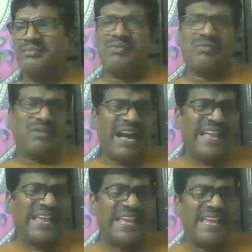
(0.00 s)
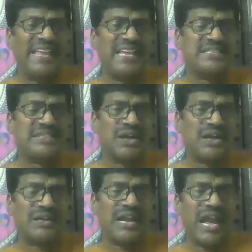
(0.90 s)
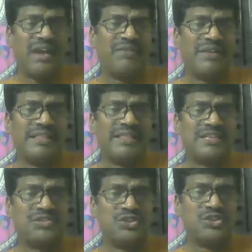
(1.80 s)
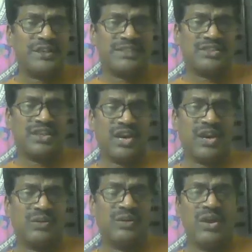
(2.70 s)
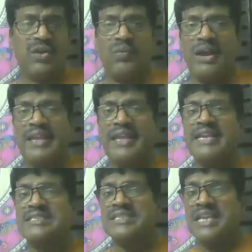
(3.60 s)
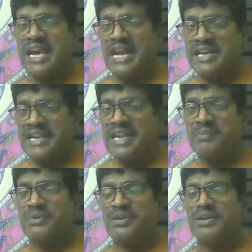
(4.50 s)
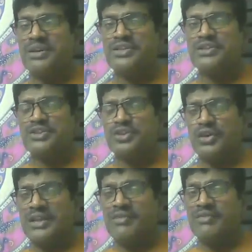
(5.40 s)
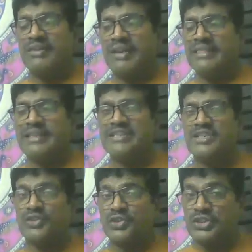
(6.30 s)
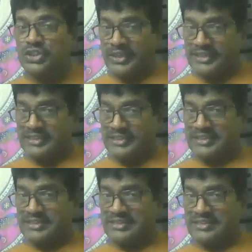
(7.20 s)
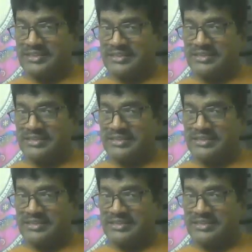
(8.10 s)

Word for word: why he is not having that richness now, why he is unable to live in that richness.